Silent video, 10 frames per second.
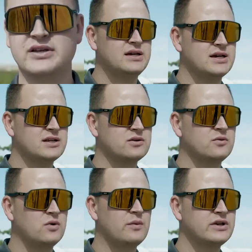And
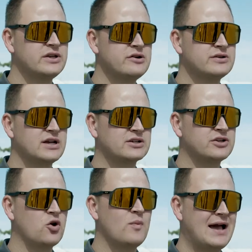what we do is
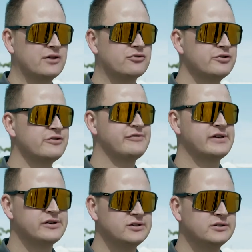actually go back through the
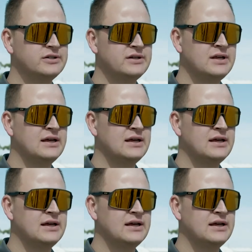field